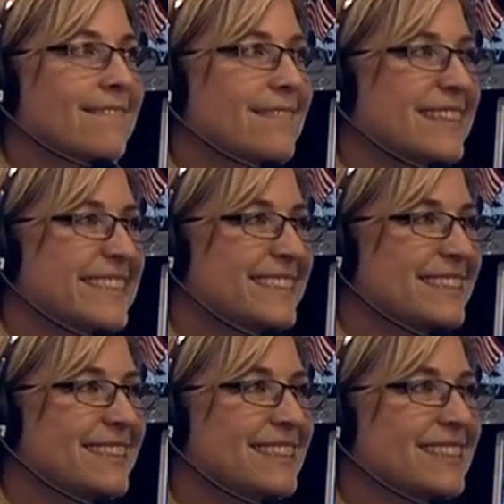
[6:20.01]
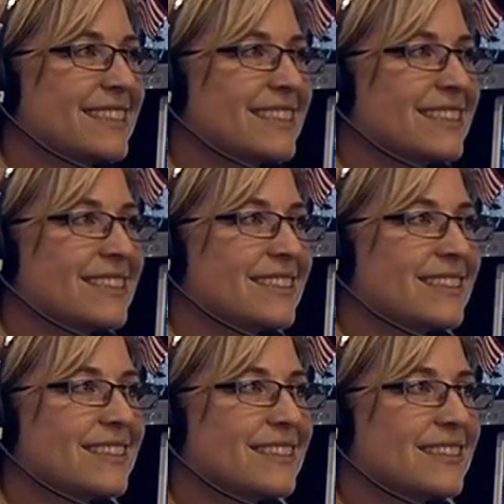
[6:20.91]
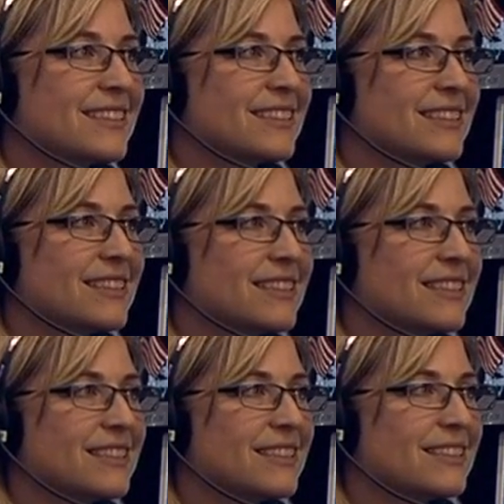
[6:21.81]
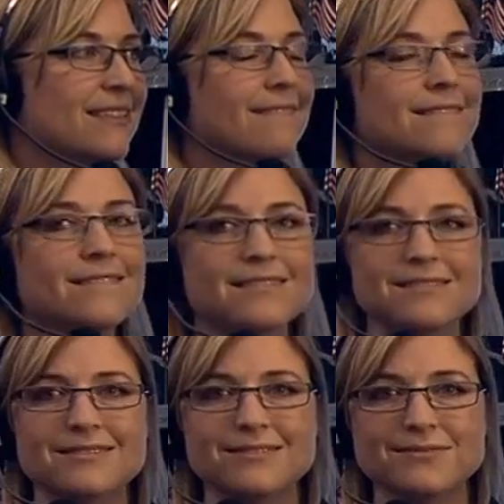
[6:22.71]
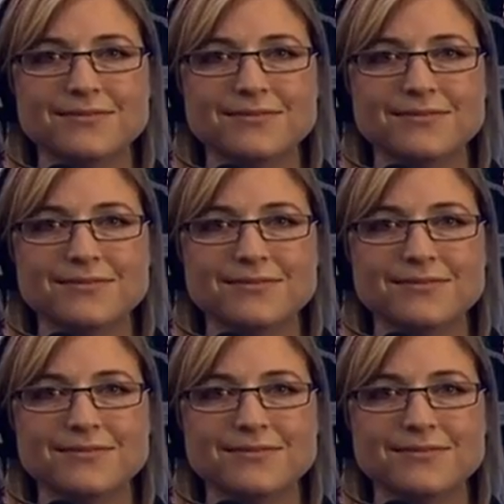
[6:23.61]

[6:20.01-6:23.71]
(silent)